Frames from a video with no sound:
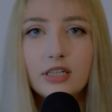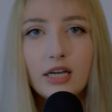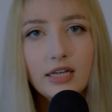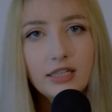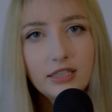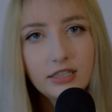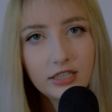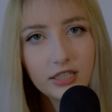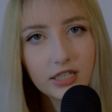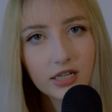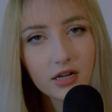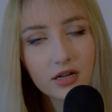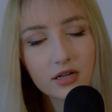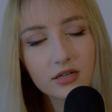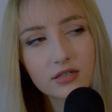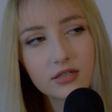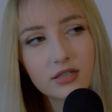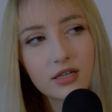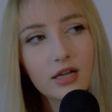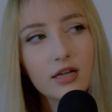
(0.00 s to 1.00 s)

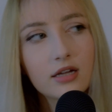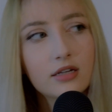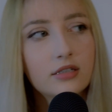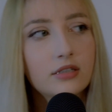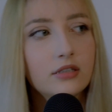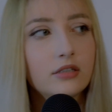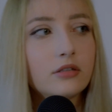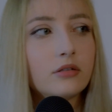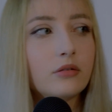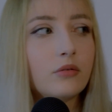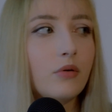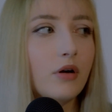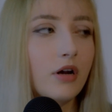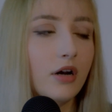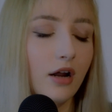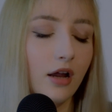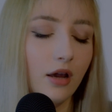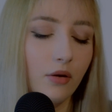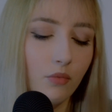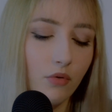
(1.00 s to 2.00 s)
ideas and where
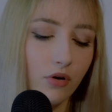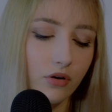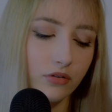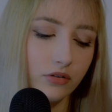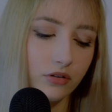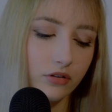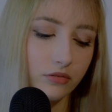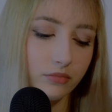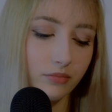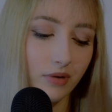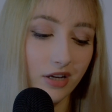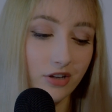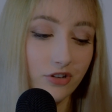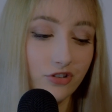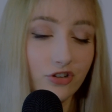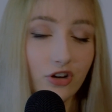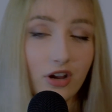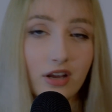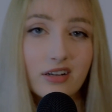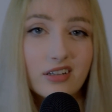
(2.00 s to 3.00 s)
I want my
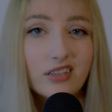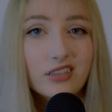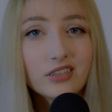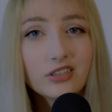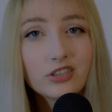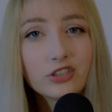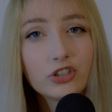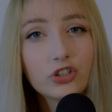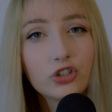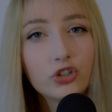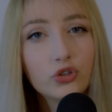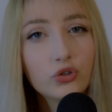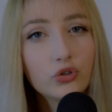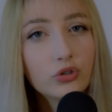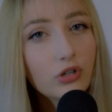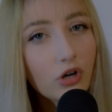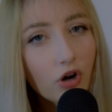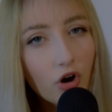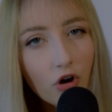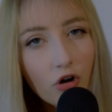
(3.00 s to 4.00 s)
channel to
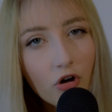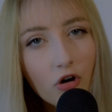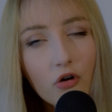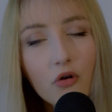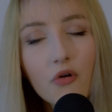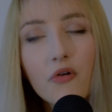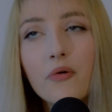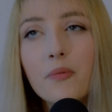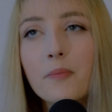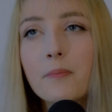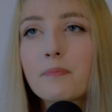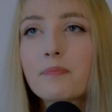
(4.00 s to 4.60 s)
go.